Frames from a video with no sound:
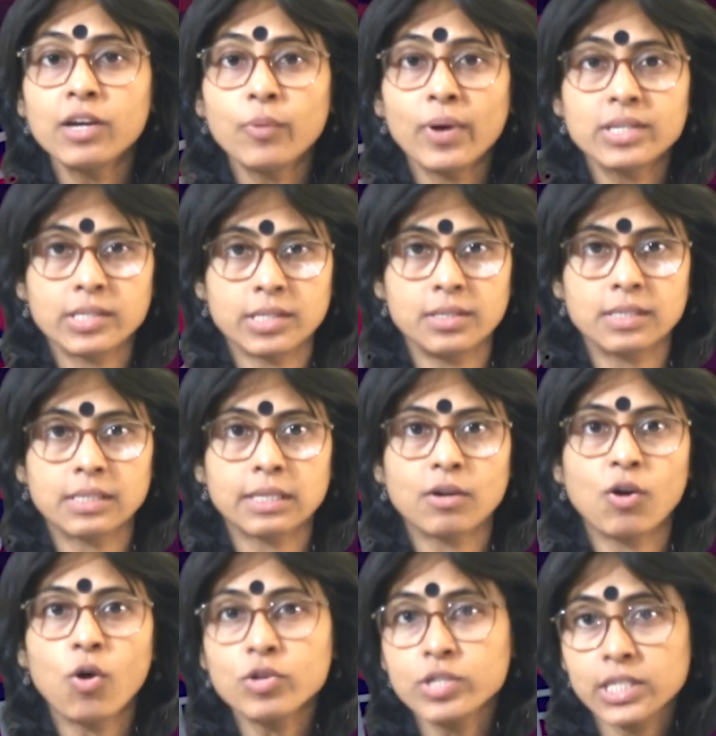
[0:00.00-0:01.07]
questions are
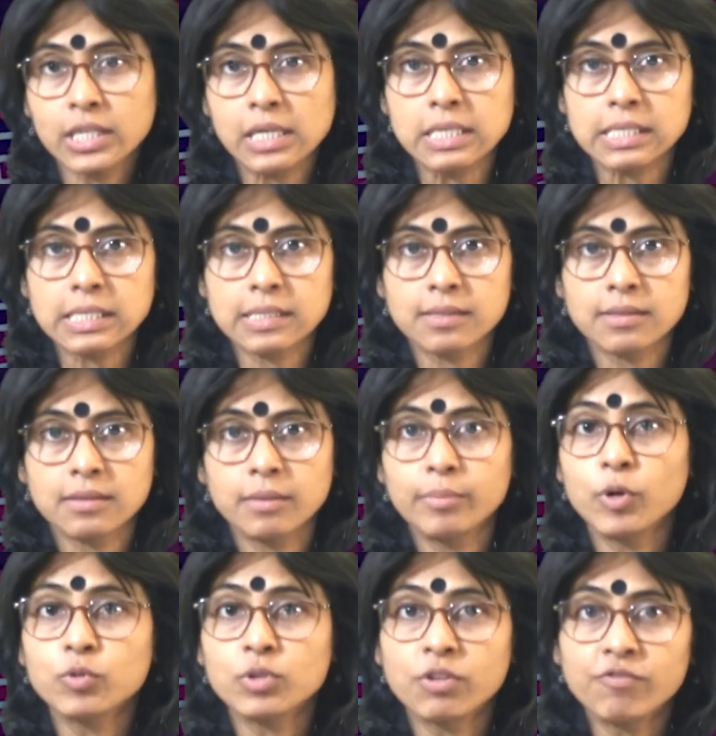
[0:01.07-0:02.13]
haunting us
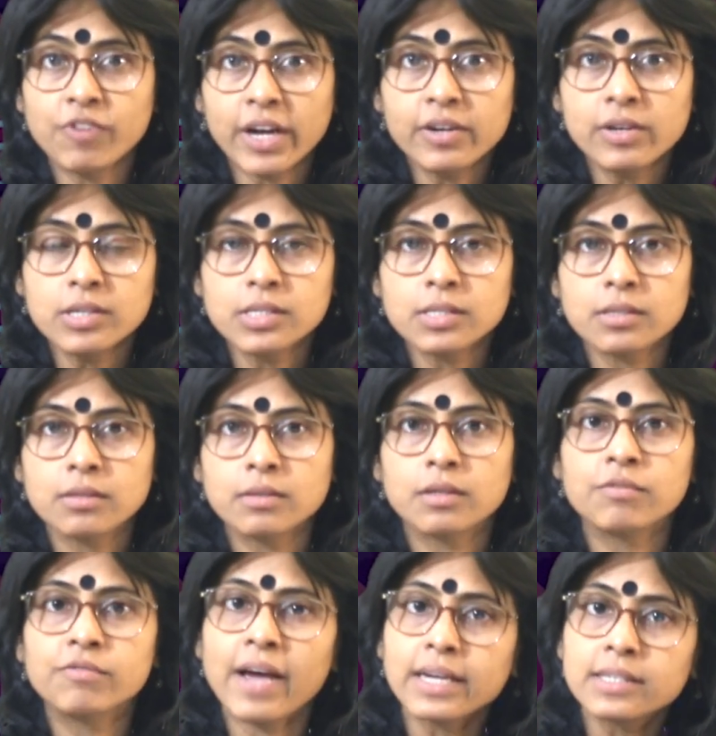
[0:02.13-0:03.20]
about the virus, the
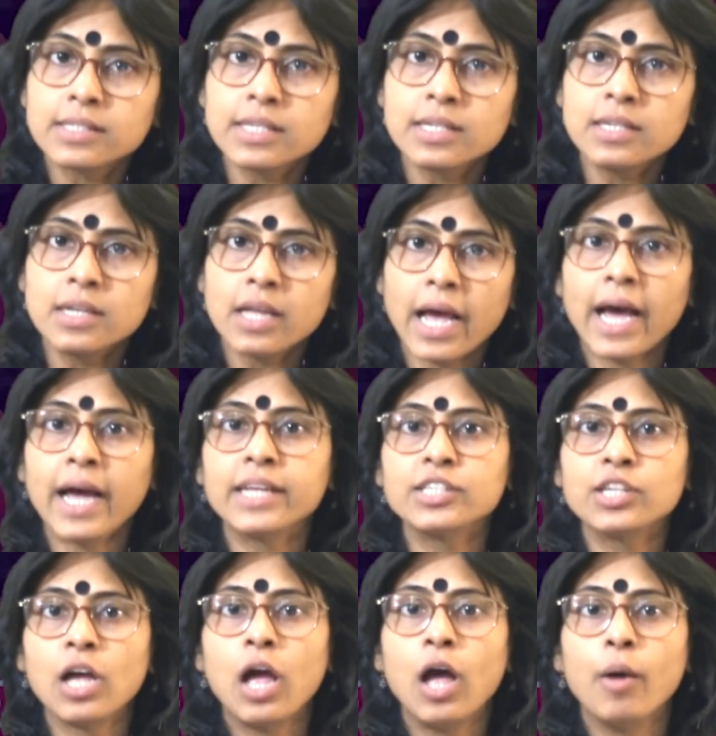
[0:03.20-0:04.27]
vaccine,
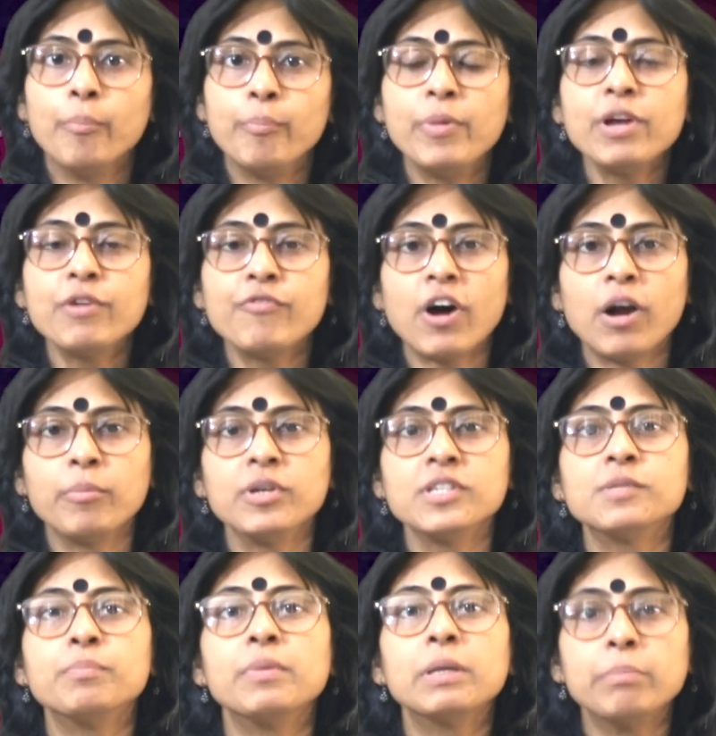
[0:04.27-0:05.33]
and big
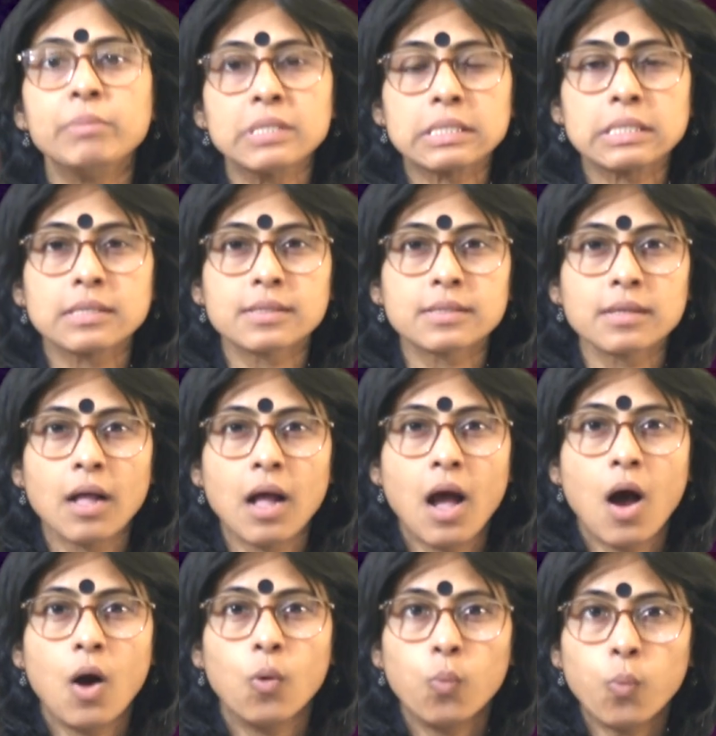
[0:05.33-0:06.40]
pharma's big business.
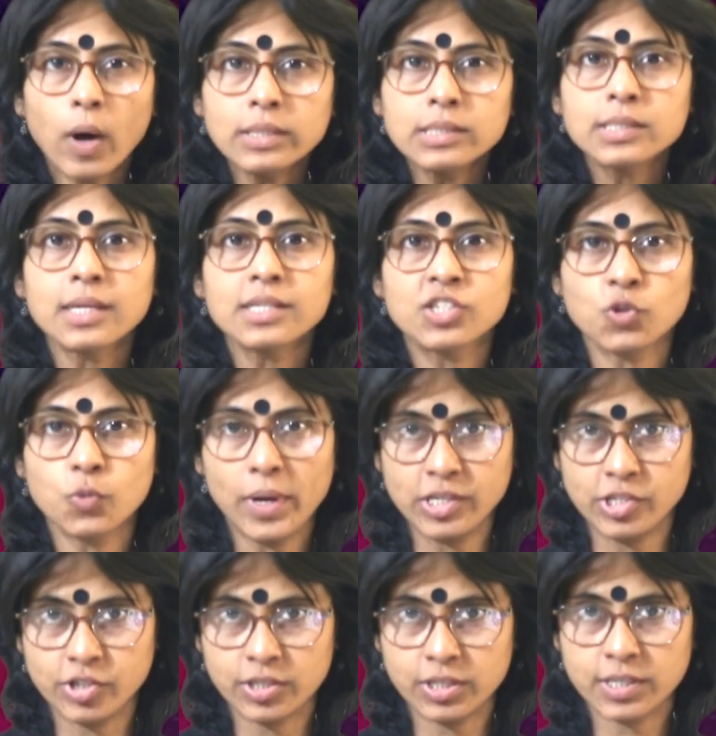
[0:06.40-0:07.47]
One such
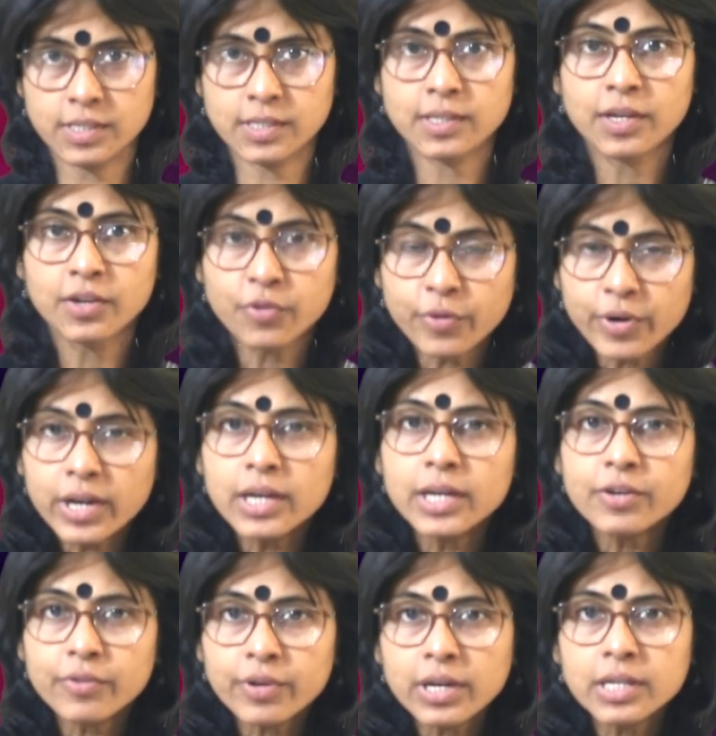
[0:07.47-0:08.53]
question is
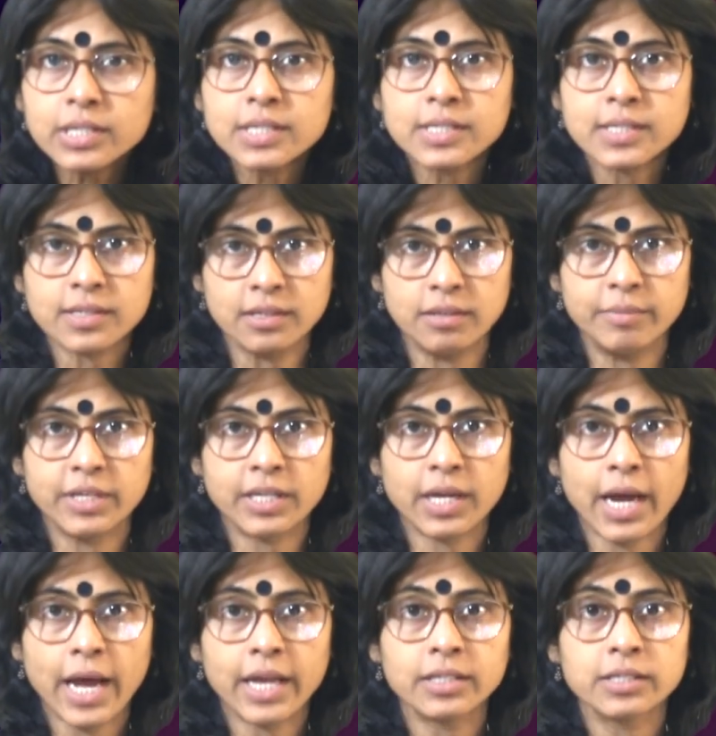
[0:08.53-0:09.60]
really disturbing,
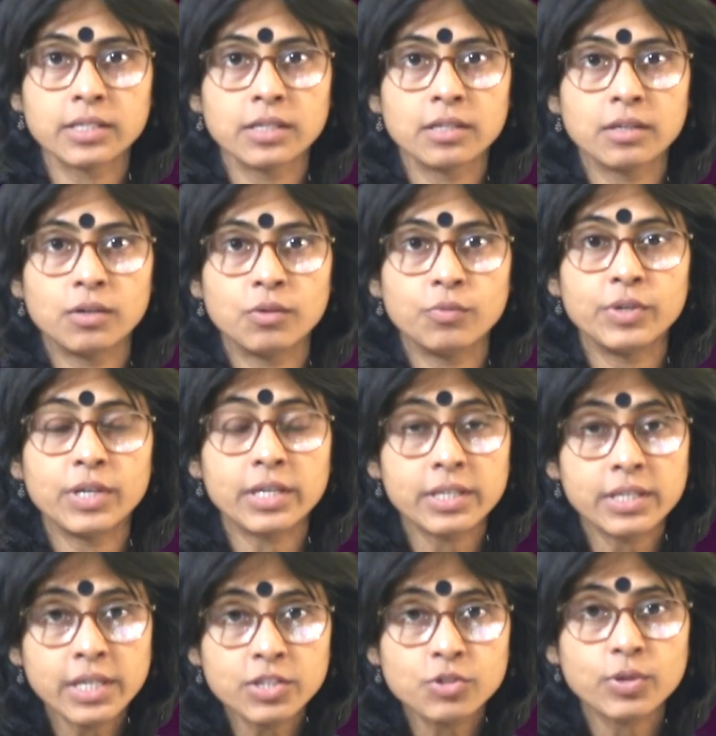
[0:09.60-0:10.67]
and we are
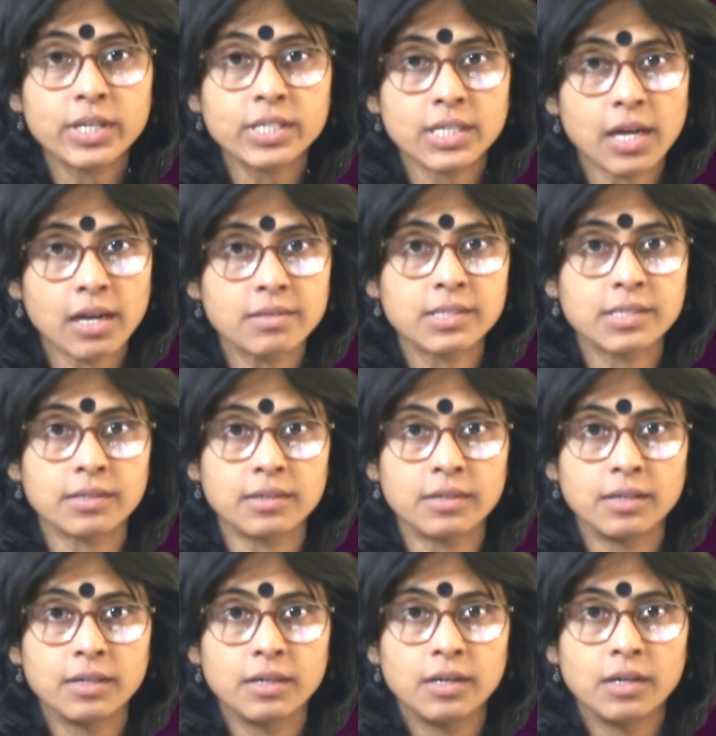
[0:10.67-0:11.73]
yet to get an answer.
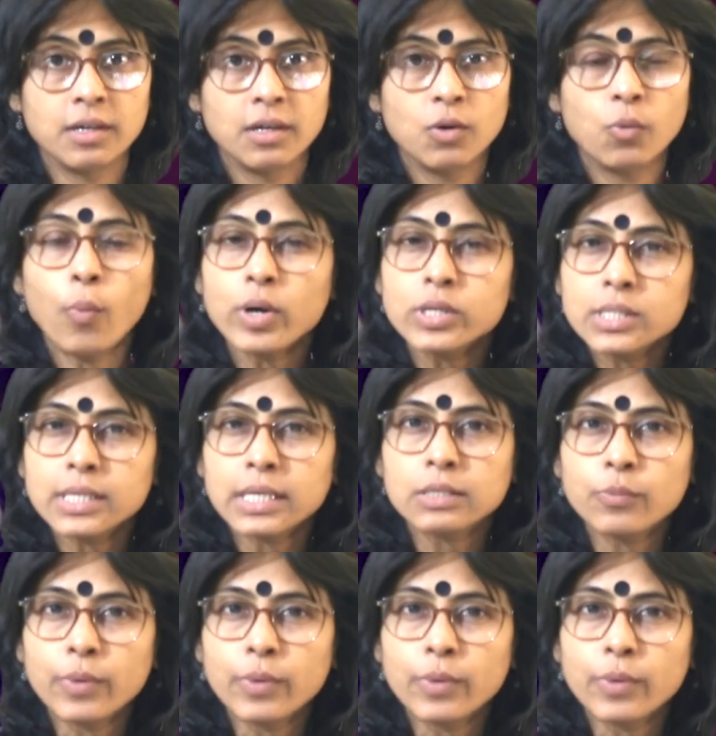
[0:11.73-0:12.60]
What's that